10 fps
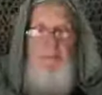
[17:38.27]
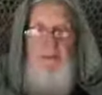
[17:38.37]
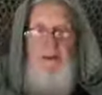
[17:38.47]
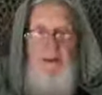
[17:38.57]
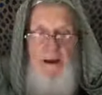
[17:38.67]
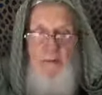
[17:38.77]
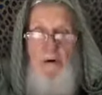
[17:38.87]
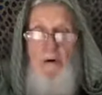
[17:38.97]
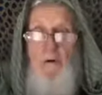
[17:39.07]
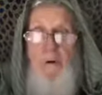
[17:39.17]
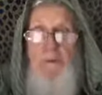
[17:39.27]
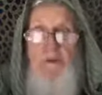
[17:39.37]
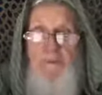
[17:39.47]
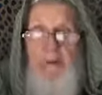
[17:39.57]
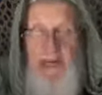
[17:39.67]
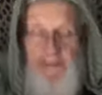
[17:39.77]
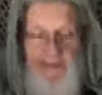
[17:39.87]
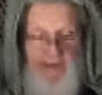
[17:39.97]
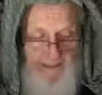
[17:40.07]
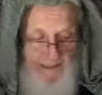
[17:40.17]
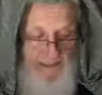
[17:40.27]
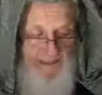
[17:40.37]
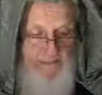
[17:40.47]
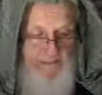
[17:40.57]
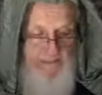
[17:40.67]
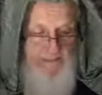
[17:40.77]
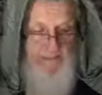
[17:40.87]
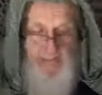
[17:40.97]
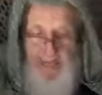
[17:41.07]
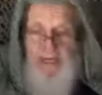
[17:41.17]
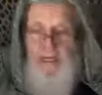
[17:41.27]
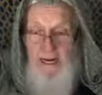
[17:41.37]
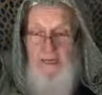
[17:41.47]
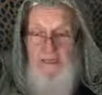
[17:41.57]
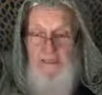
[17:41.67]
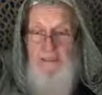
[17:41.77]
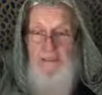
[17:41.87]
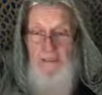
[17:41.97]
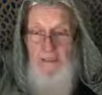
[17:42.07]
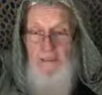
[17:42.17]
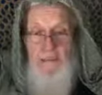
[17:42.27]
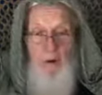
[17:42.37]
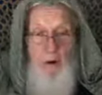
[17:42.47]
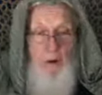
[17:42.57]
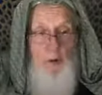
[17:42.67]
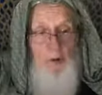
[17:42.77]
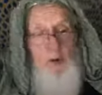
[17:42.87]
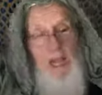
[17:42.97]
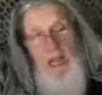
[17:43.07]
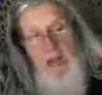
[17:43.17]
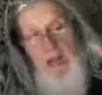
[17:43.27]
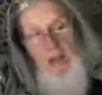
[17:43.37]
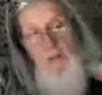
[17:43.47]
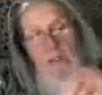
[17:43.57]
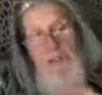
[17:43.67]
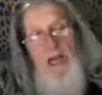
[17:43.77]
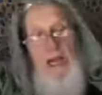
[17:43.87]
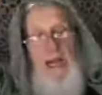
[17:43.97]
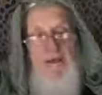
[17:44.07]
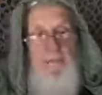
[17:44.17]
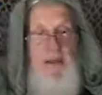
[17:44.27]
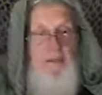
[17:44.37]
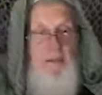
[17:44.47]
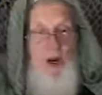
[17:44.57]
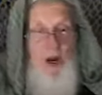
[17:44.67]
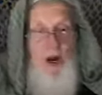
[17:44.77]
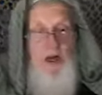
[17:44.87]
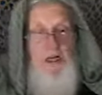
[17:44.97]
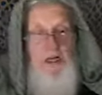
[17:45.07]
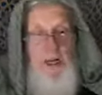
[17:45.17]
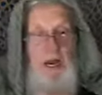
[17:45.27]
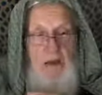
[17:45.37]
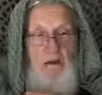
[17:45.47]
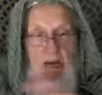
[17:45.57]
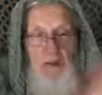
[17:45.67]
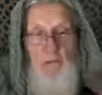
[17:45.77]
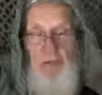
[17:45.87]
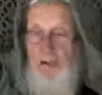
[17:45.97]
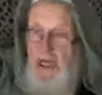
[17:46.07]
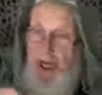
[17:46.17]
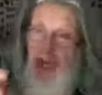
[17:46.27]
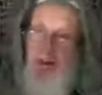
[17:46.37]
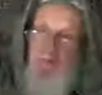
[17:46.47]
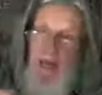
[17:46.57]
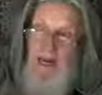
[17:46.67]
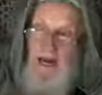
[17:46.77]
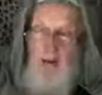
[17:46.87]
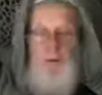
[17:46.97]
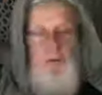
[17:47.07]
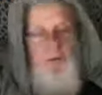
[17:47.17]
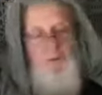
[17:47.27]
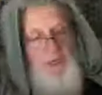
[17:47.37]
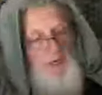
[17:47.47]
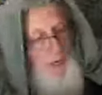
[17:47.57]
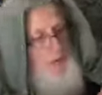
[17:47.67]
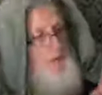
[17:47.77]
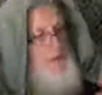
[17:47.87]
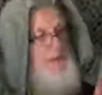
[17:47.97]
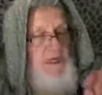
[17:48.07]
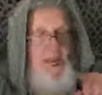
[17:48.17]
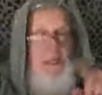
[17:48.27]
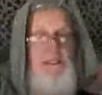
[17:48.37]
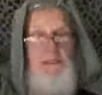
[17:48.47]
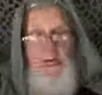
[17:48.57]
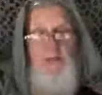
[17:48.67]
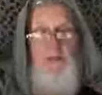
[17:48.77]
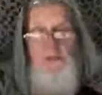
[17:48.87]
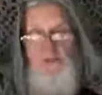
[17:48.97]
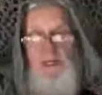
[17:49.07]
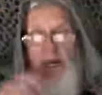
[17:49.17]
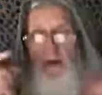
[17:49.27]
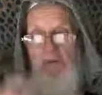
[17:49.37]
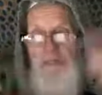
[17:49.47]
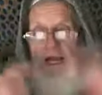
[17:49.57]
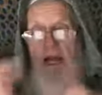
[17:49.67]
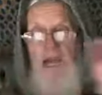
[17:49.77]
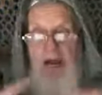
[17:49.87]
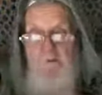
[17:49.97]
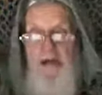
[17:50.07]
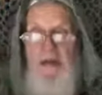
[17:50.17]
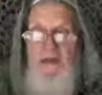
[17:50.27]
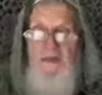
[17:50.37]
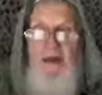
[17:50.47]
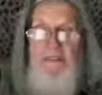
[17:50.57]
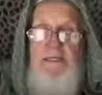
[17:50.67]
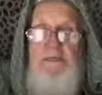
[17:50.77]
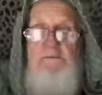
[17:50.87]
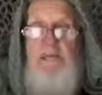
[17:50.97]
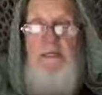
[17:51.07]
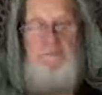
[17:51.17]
Now, we all know about the bad kind, right? The bad kind is, I wish I have that car. I wish I have that house over there. Oh, this guy, he's got this money. I wish I have that. That's envy.